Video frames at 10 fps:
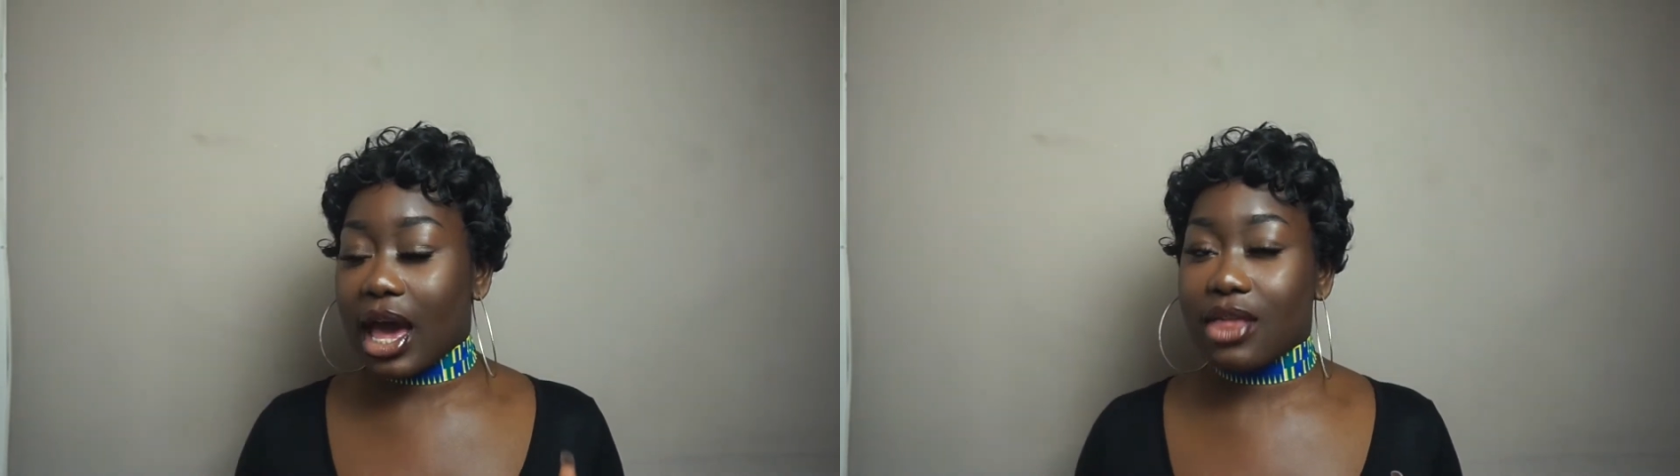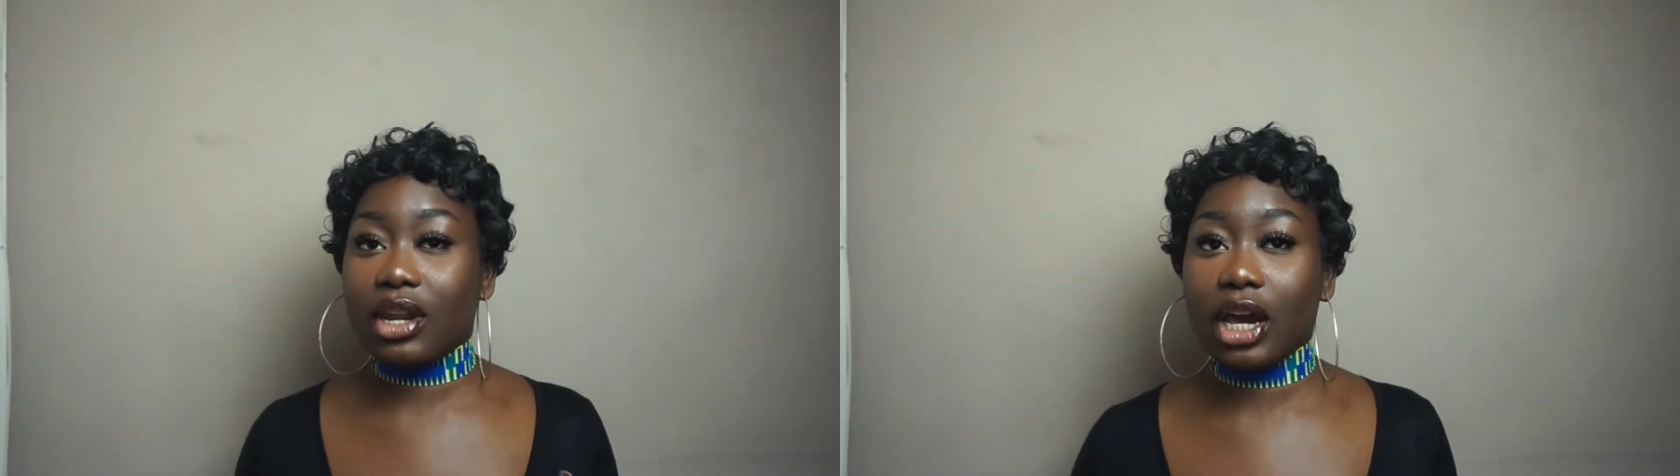
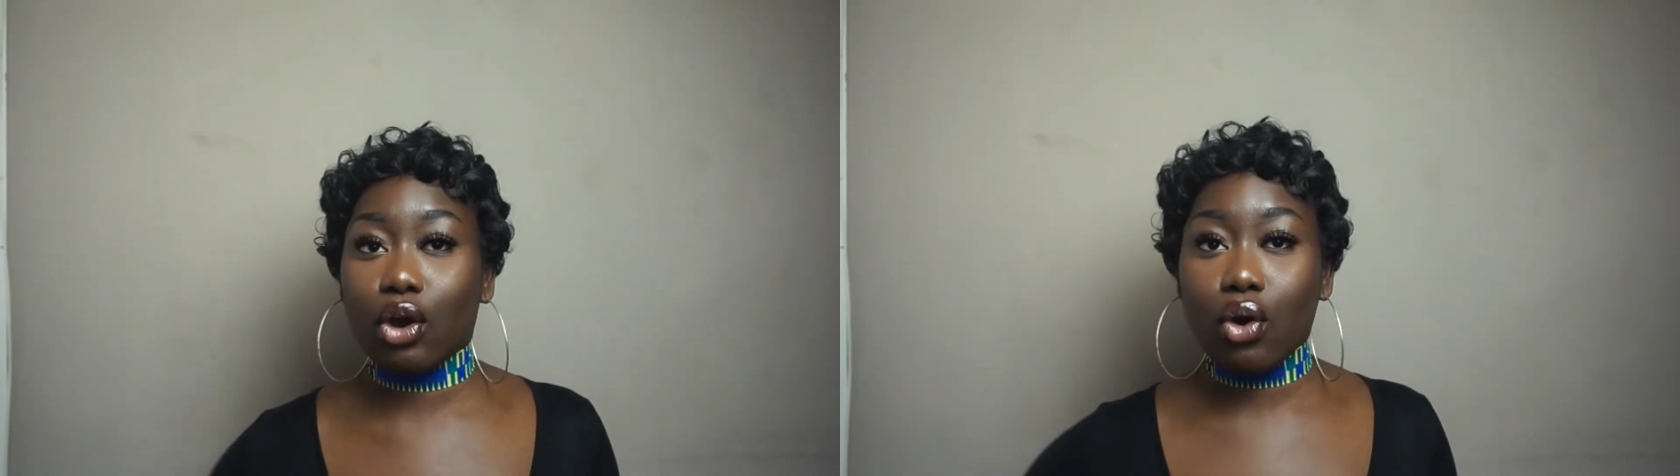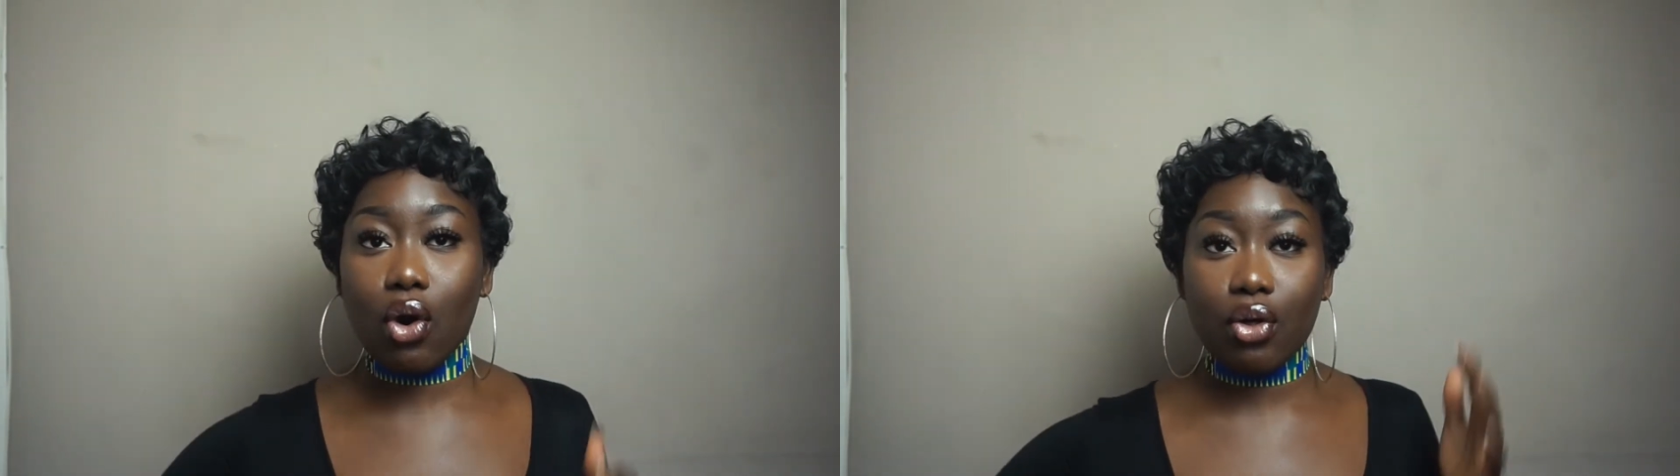and then
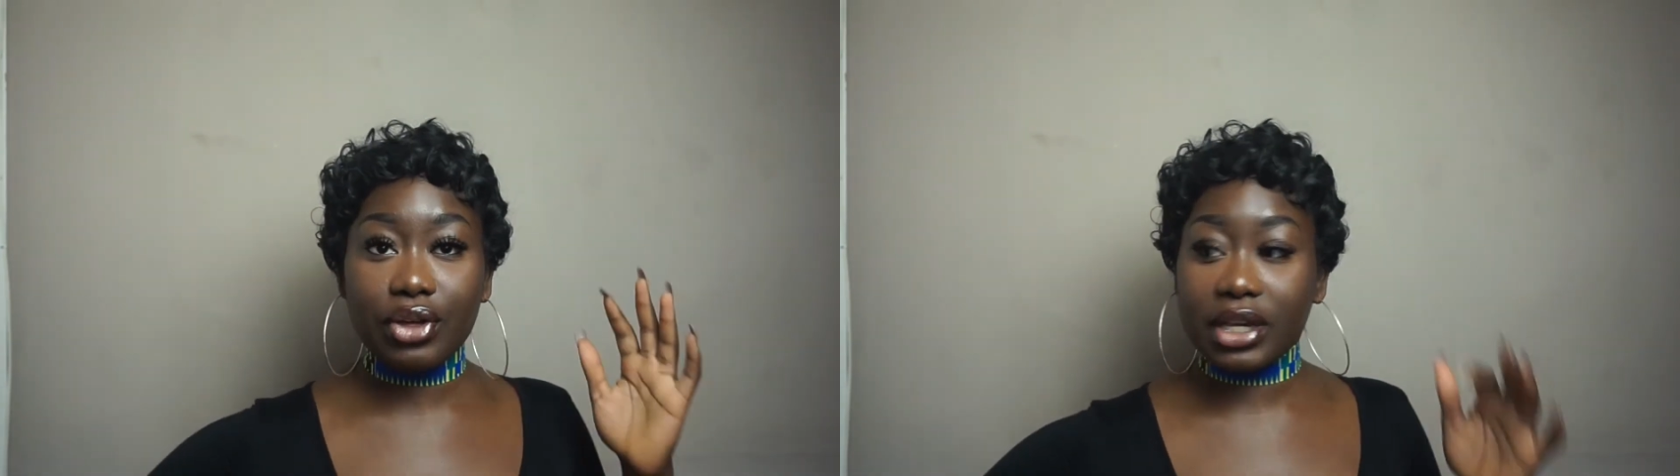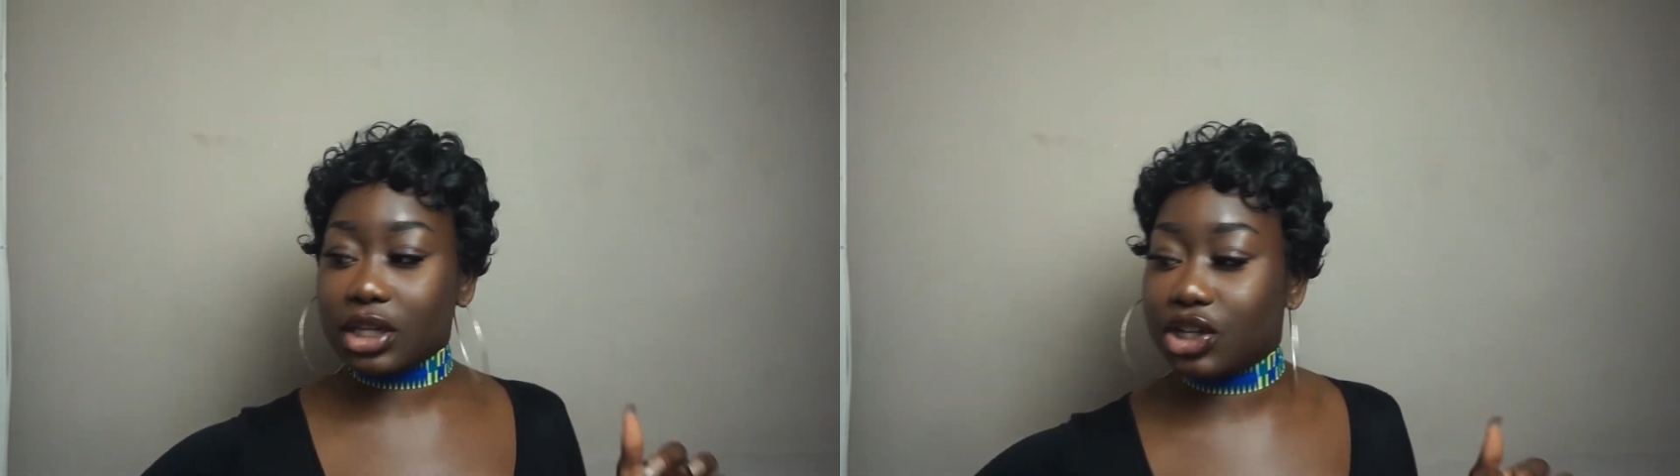I got
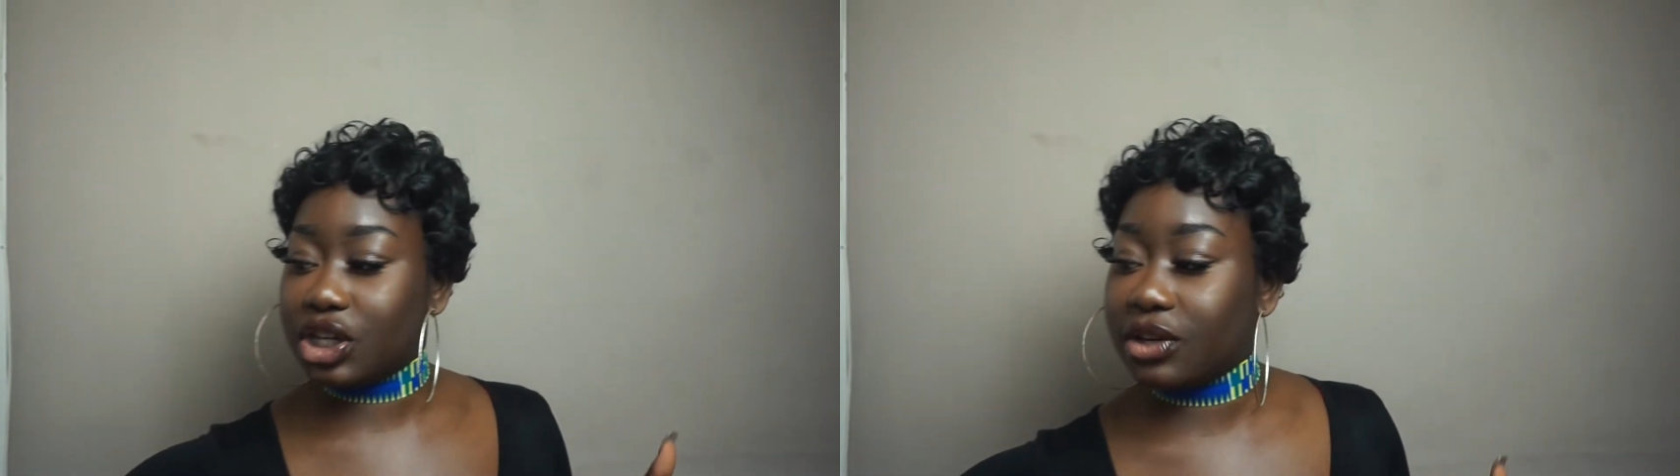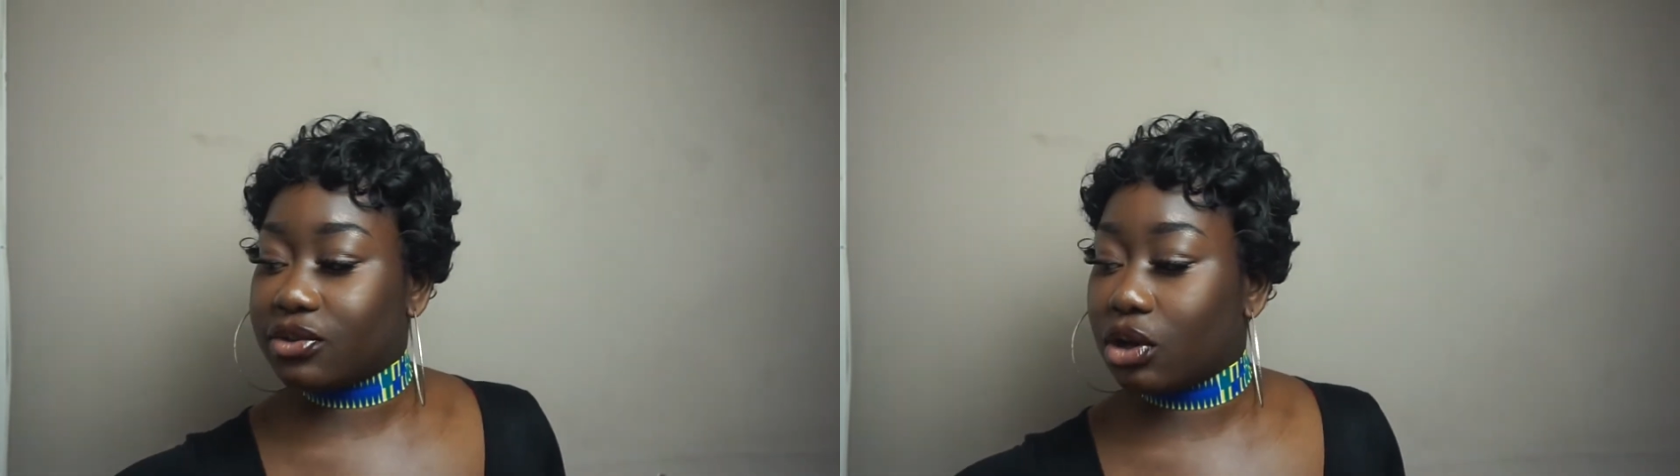this
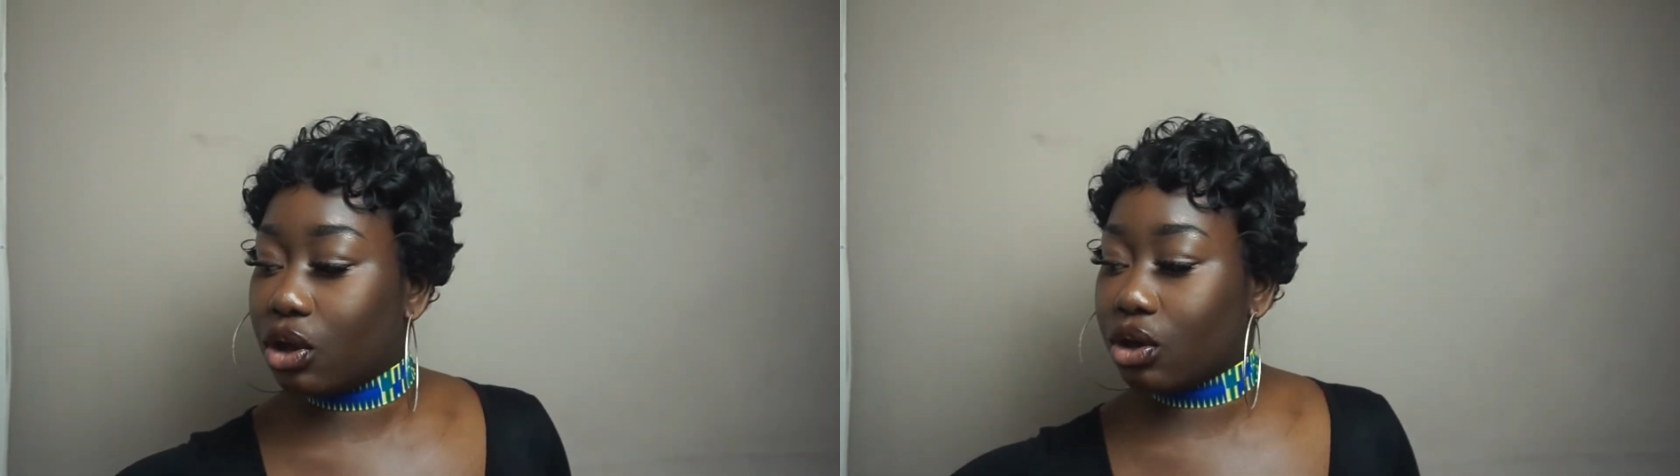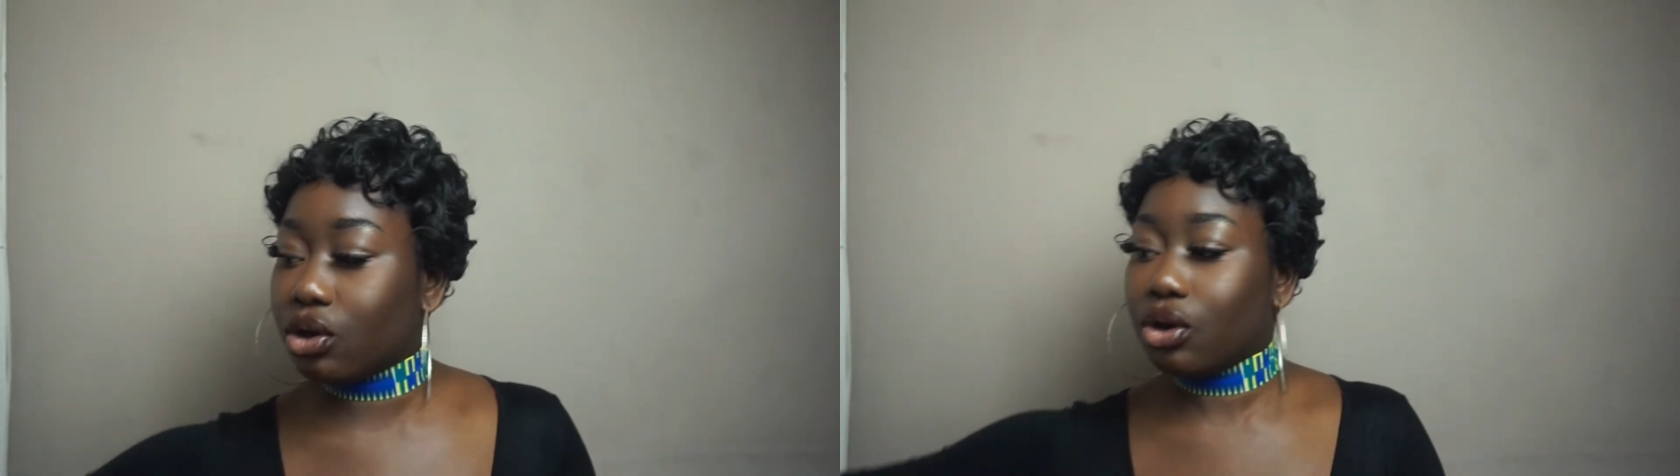achieved
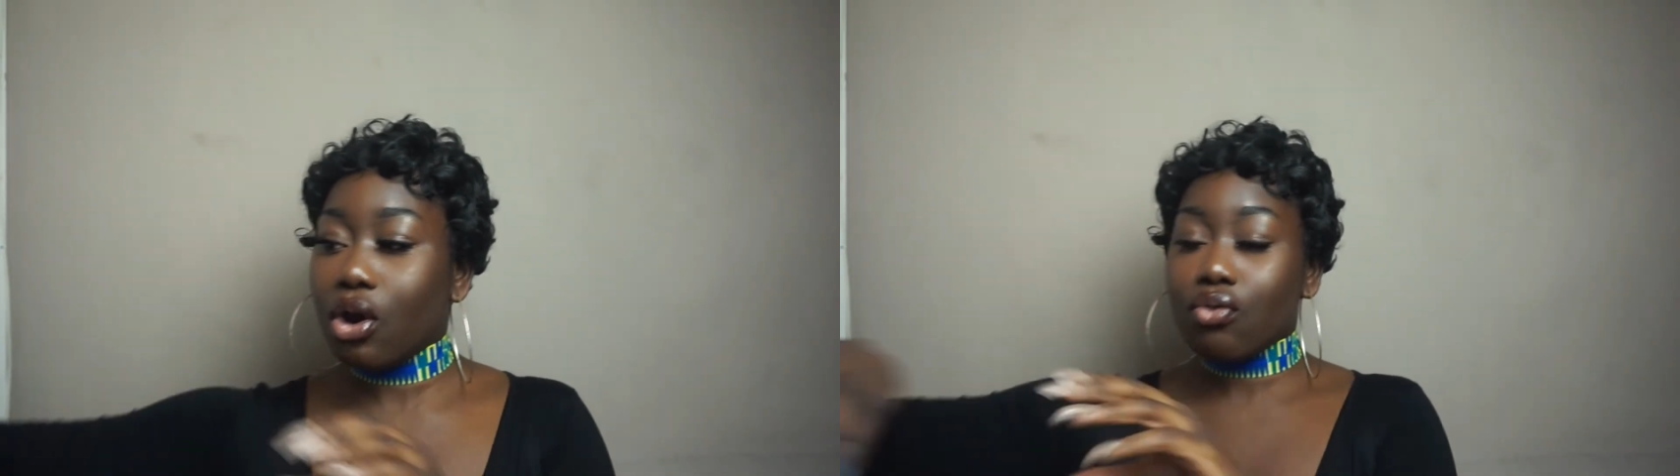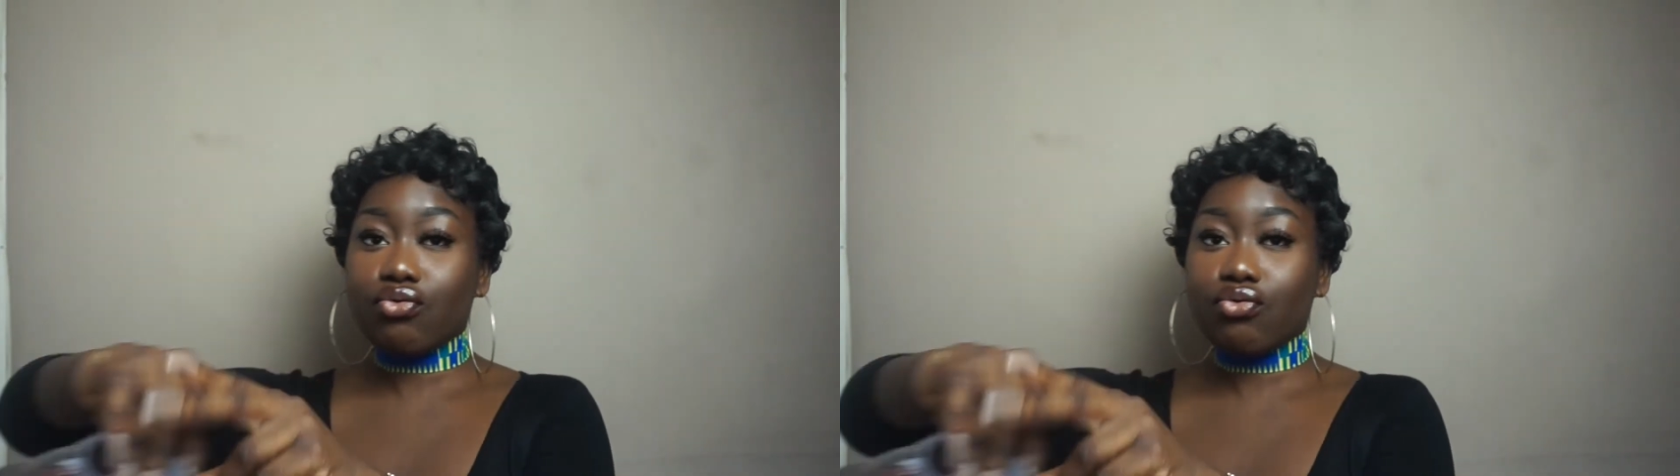look